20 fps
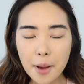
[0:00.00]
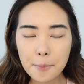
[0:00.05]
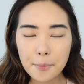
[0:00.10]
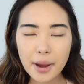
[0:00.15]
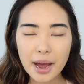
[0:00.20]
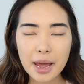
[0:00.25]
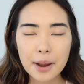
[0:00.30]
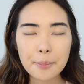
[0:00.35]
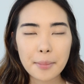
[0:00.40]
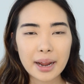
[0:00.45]

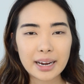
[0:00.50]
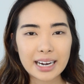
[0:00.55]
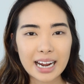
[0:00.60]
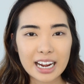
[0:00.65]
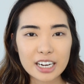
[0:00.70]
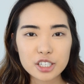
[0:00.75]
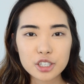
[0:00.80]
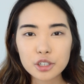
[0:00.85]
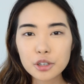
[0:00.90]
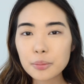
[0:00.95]
but my
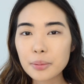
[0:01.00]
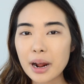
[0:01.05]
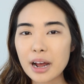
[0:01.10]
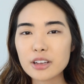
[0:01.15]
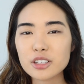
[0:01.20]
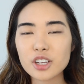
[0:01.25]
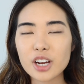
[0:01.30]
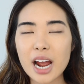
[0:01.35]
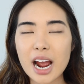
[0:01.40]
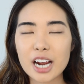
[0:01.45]
natural
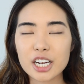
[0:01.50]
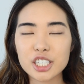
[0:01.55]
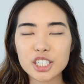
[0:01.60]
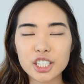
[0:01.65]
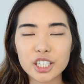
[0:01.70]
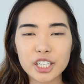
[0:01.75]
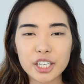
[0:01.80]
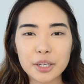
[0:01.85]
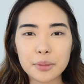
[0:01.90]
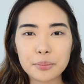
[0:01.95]
brows are
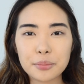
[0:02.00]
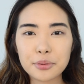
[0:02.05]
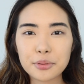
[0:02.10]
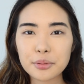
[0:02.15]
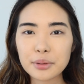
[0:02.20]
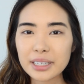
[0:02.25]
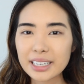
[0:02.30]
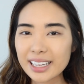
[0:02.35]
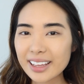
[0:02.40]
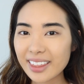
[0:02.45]
actually
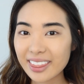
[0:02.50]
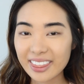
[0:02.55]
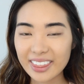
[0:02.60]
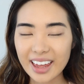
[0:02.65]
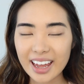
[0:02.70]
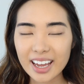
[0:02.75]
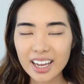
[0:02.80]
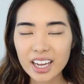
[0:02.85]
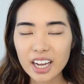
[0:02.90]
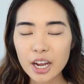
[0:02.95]
pretty
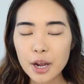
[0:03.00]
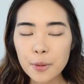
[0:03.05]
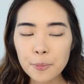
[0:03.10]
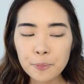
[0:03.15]
thick.